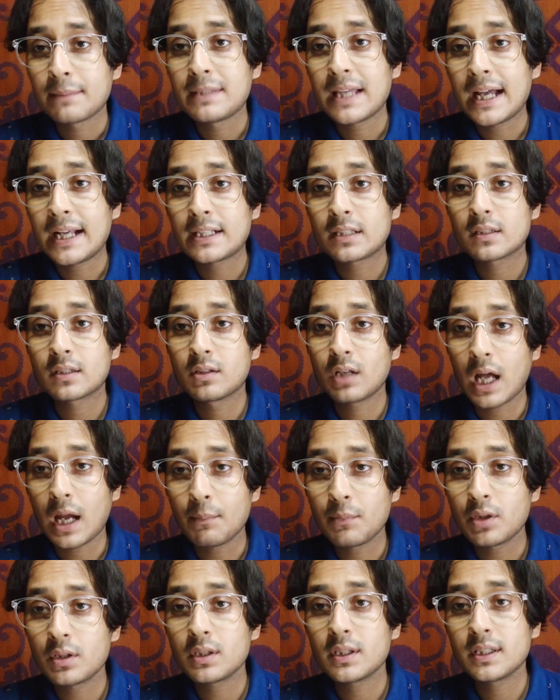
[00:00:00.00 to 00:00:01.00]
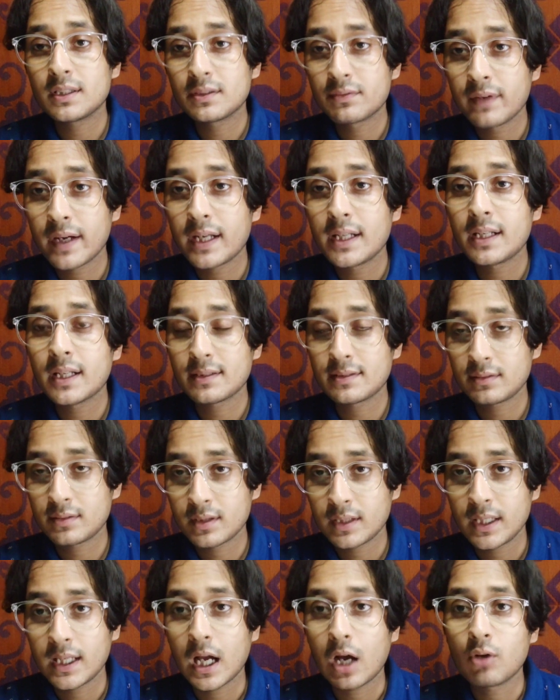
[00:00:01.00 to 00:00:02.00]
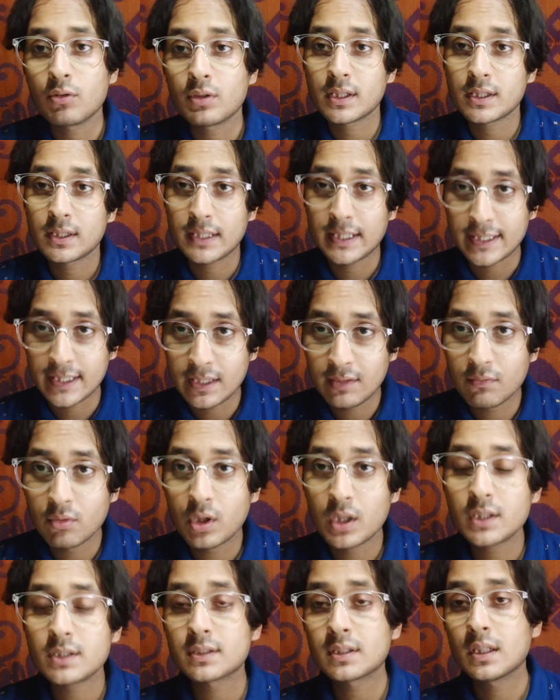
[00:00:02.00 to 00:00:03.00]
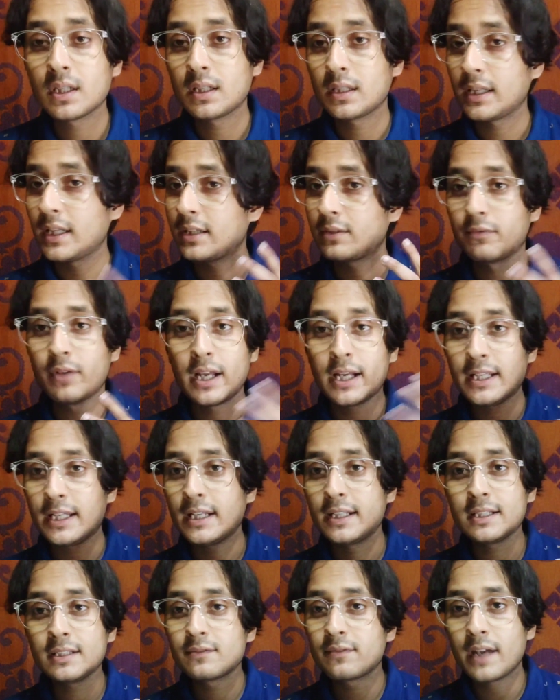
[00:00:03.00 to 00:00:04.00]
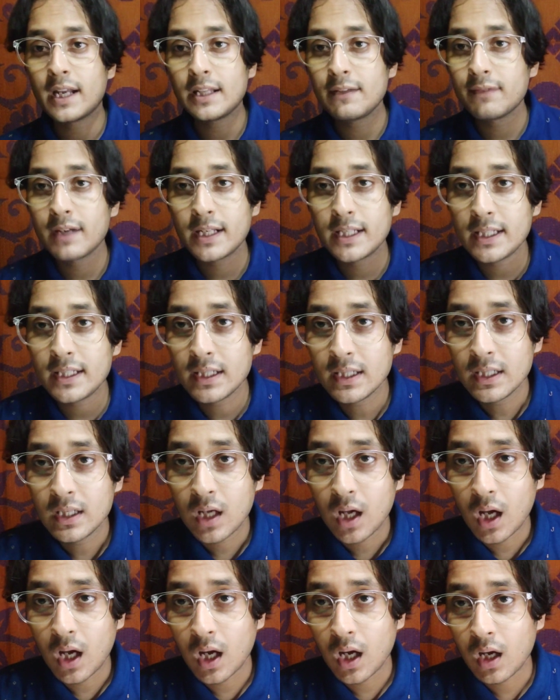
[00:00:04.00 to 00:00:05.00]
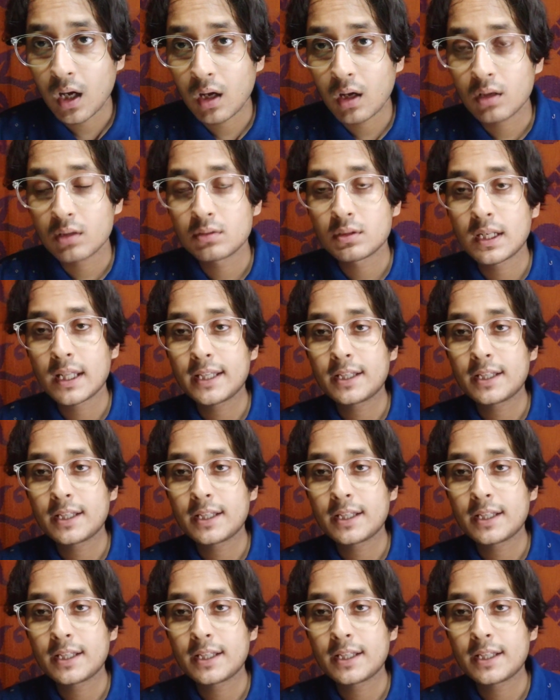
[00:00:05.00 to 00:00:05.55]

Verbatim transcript: that grammar is very necessary that thing works it very it is very very uh,